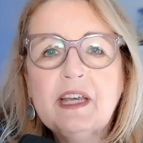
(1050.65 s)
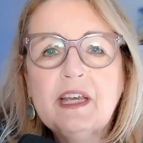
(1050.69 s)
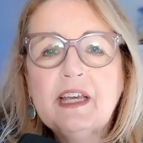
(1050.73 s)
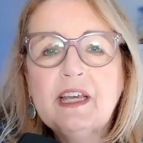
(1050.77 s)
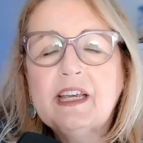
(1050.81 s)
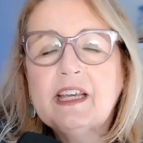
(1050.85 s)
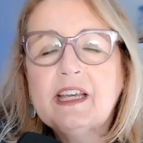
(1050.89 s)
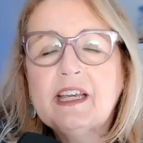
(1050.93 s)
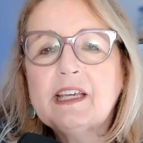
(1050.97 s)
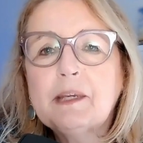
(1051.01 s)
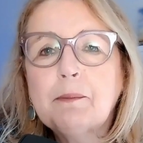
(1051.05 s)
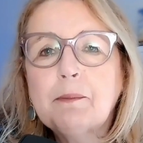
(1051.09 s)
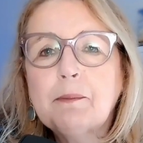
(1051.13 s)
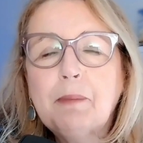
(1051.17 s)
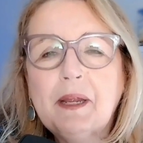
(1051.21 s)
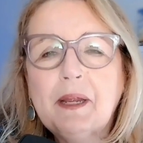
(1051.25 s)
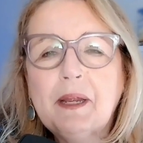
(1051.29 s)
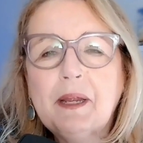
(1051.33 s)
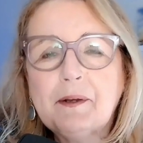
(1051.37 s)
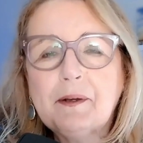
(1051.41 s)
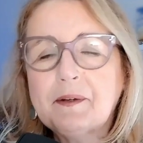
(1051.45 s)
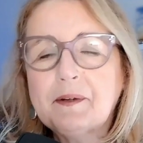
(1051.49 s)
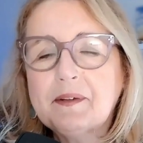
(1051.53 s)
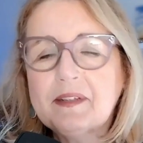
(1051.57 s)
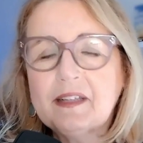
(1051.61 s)
It can
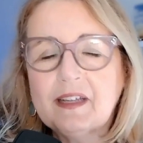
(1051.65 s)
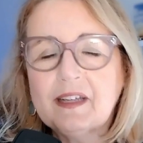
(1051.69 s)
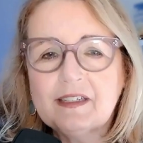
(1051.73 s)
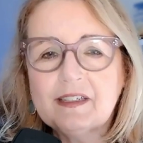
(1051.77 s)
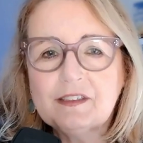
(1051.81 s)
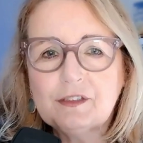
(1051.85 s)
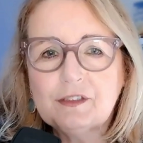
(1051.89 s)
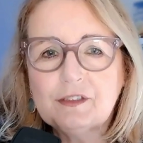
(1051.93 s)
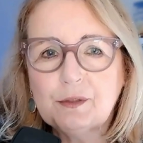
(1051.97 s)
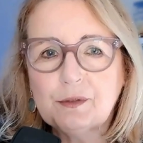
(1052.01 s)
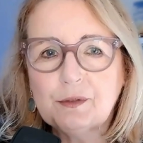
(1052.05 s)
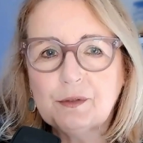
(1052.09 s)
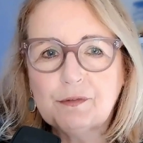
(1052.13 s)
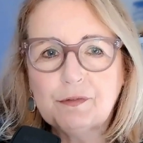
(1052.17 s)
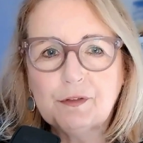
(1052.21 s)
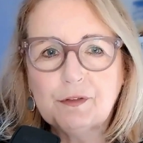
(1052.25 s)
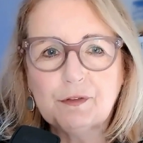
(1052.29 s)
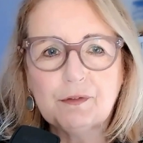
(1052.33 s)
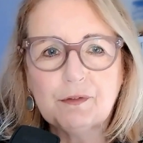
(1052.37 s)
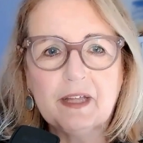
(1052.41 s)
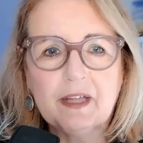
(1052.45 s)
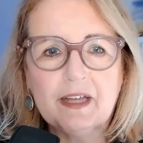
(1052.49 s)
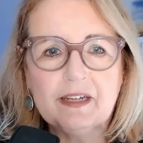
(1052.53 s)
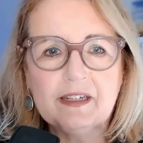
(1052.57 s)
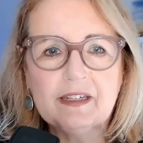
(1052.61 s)
paralyze you if you
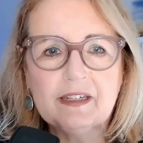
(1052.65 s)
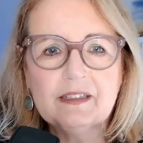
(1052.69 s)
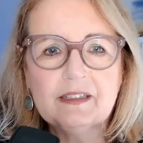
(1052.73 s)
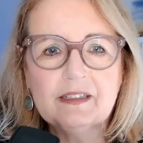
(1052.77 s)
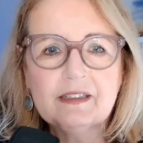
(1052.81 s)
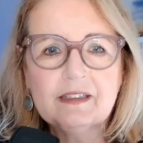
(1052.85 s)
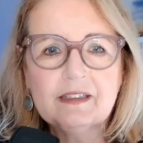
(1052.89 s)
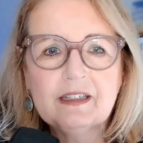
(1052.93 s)
let it.